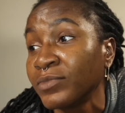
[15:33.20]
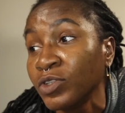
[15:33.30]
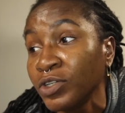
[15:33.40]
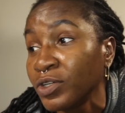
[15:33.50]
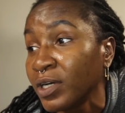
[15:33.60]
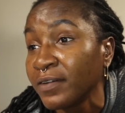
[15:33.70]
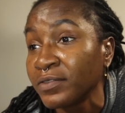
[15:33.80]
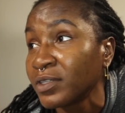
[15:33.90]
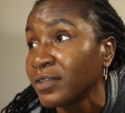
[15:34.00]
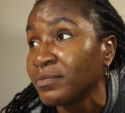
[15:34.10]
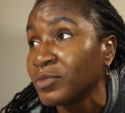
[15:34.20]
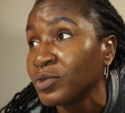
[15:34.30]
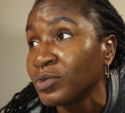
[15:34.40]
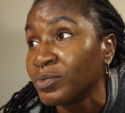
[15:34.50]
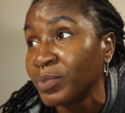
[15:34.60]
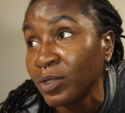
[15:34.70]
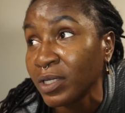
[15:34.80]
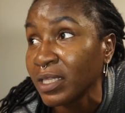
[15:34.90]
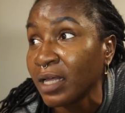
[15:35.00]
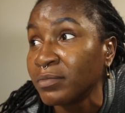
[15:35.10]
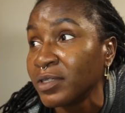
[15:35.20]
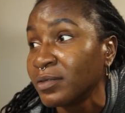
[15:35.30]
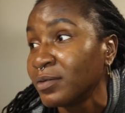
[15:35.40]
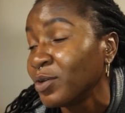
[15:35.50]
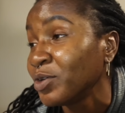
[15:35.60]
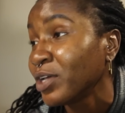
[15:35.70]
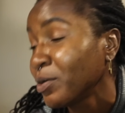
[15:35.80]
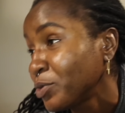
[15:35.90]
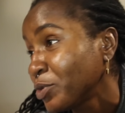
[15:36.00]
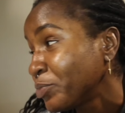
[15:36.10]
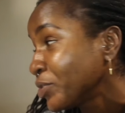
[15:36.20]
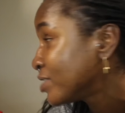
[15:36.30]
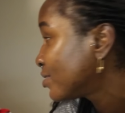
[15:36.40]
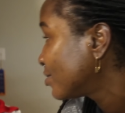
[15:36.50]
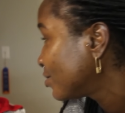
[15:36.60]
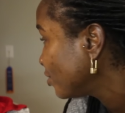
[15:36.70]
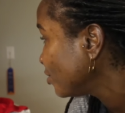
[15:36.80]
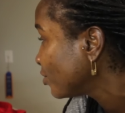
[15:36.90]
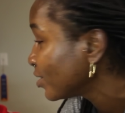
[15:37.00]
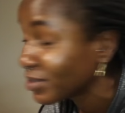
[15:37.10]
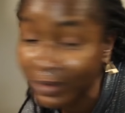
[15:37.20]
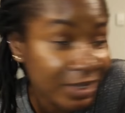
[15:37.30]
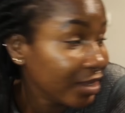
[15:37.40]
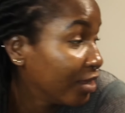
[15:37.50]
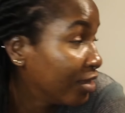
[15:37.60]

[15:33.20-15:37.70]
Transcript: No, you don't have to give me. You've been looking at me. Oh, yeah, with your breasts. Don't go anywhere.